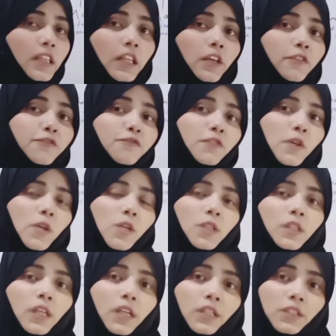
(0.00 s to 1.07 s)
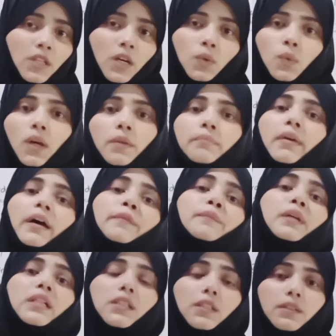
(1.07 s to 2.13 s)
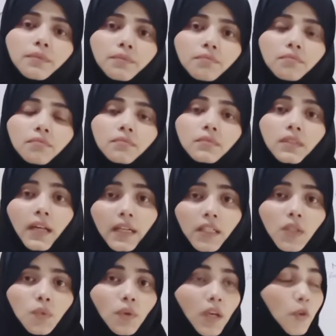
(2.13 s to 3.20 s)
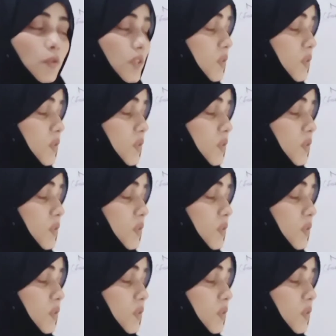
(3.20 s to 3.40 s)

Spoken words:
they feed their young one by milk. That is why we